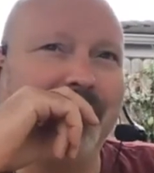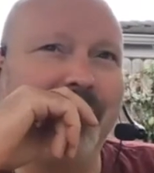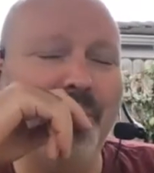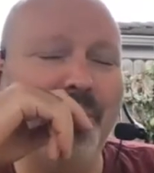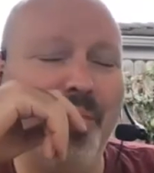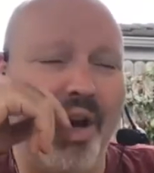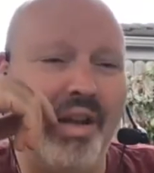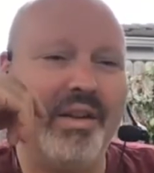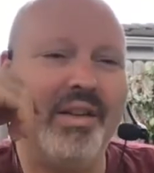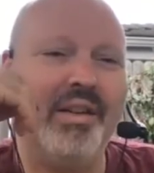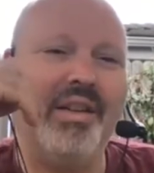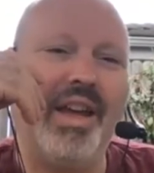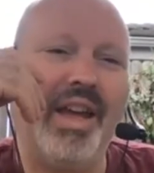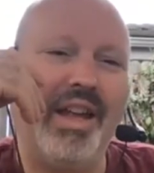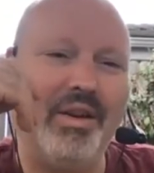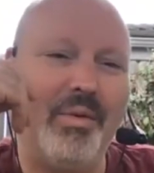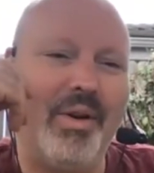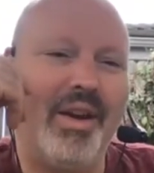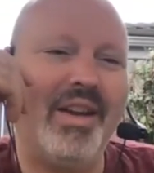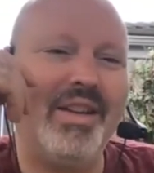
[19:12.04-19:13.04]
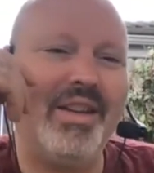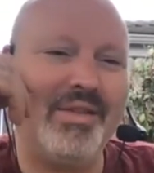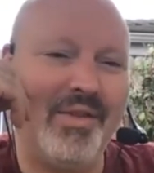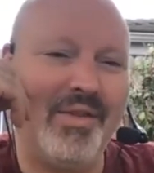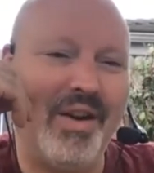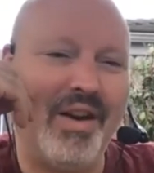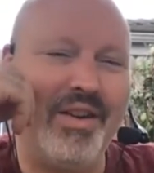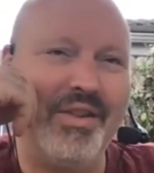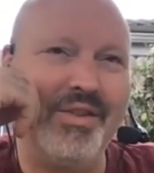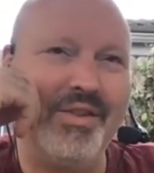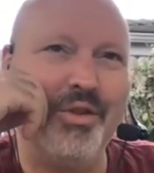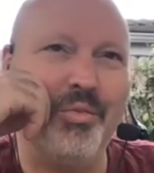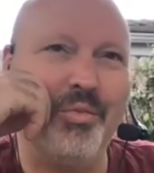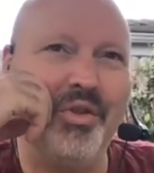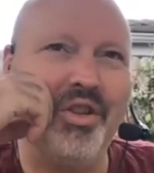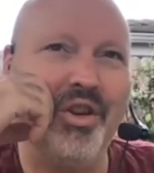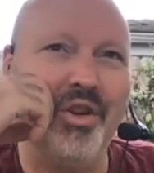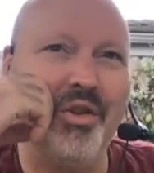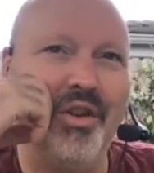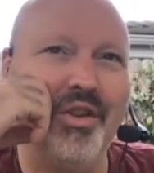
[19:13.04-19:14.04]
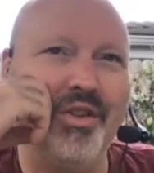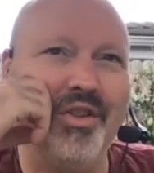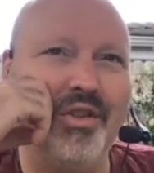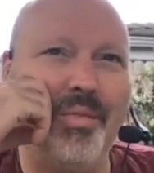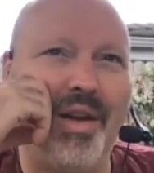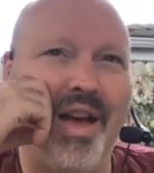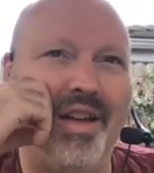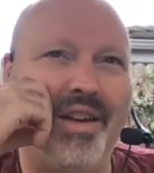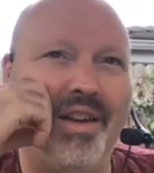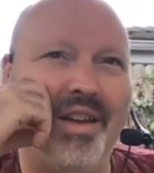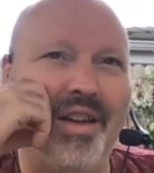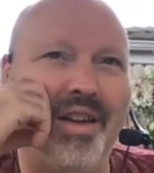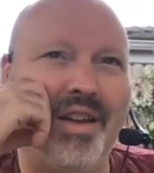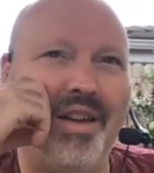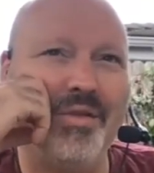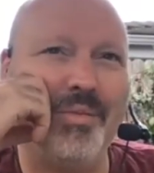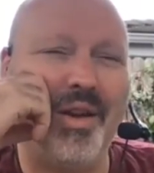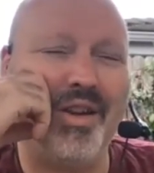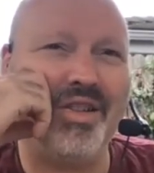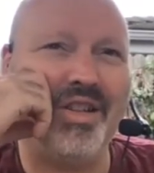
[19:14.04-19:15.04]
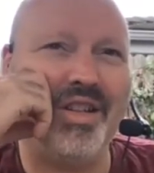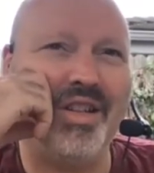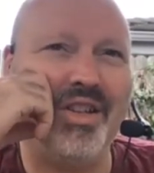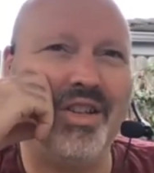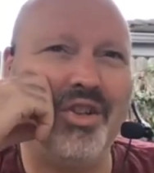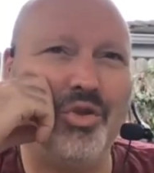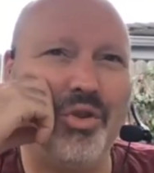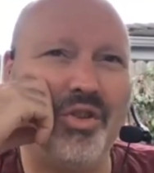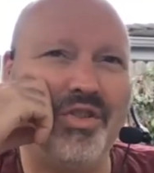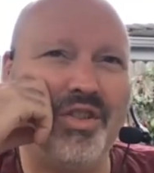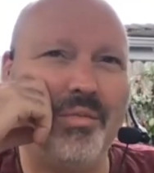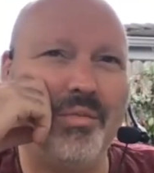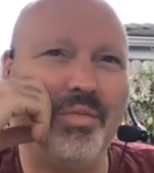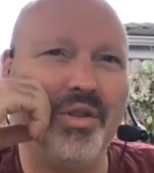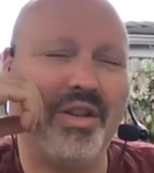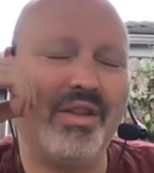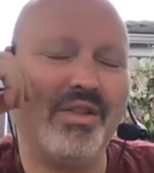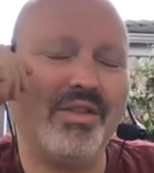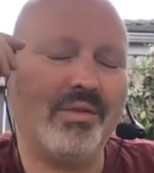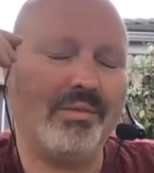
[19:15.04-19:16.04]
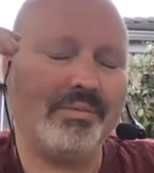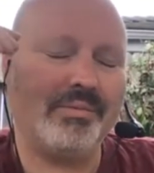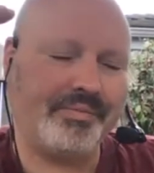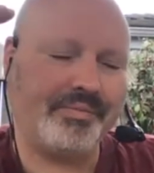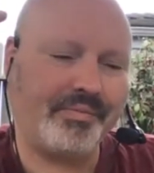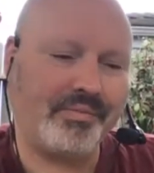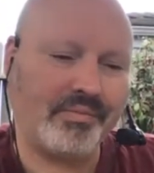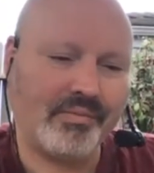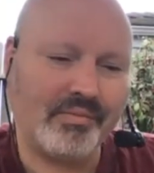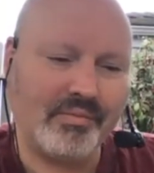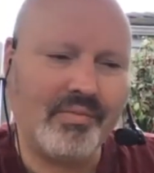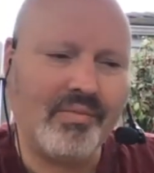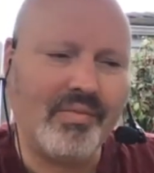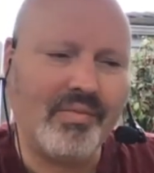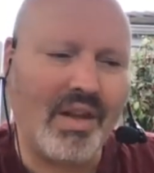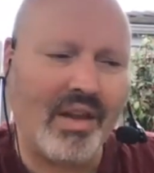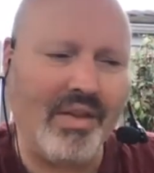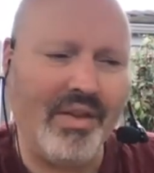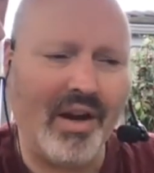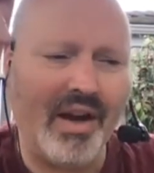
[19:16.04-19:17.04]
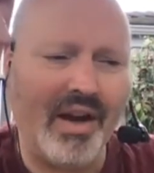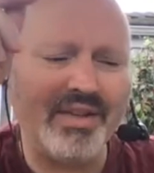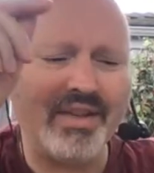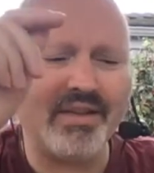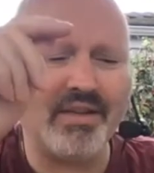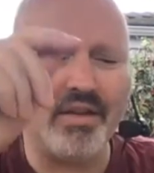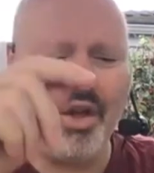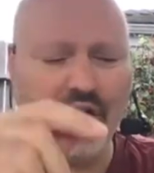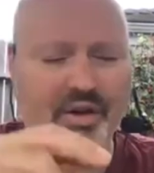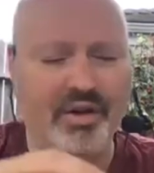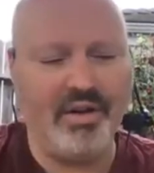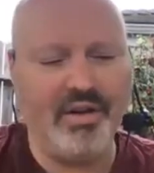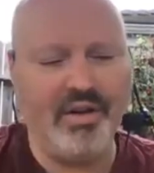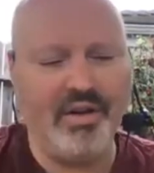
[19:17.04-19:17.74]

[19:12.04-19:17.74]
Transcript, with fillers: but anyway, he's very super curious about it and especially interesting because the guy says, look,